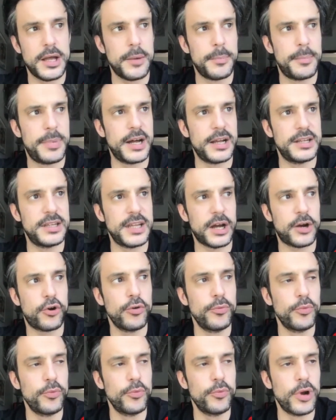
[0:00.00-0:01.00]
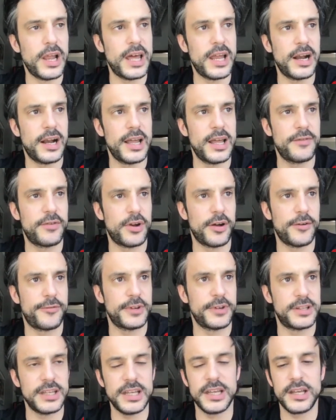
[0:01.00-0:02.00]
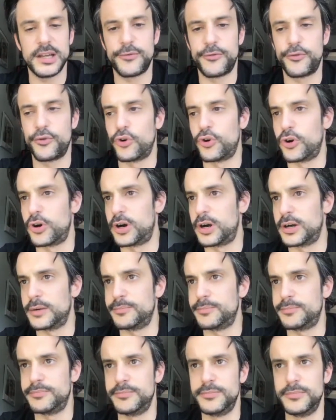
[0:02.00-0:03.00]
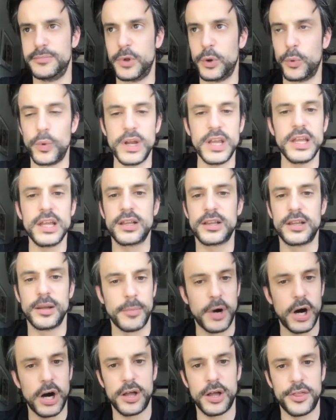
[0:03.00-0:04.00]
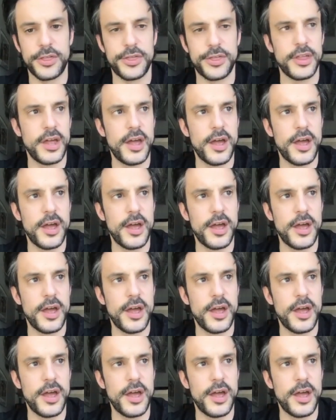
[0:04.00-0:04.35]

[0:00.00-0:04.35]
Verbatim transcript: but the accumulated level of fatigue for the week, the month,